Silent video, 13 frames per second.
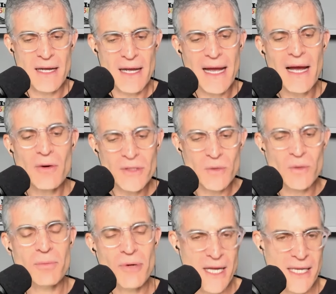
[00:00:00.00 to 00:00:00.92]
how
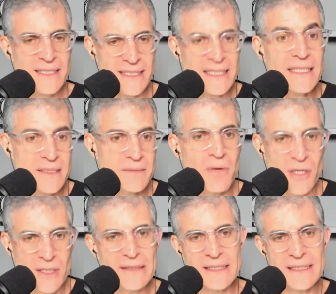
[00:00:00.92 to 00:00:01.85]
your product is
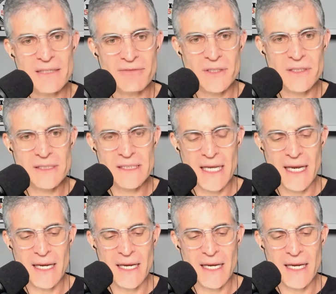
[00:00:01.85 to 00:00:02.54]
markedly different